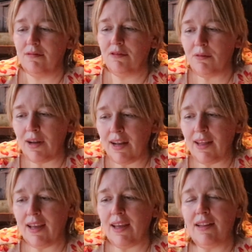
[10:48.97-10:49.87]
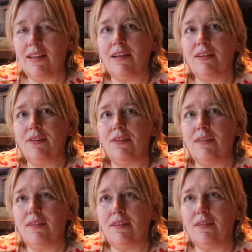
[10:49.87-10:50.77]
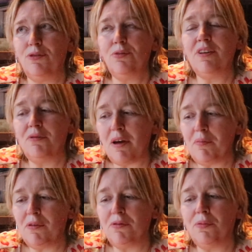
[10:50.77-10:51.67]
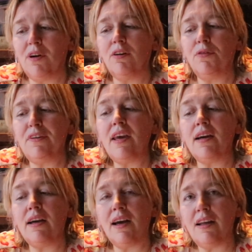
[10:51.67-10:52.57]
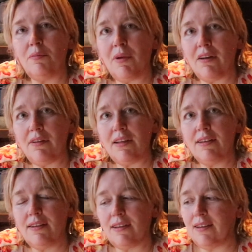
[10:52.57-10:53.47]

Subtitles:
relegated to the repertoire of young unmarried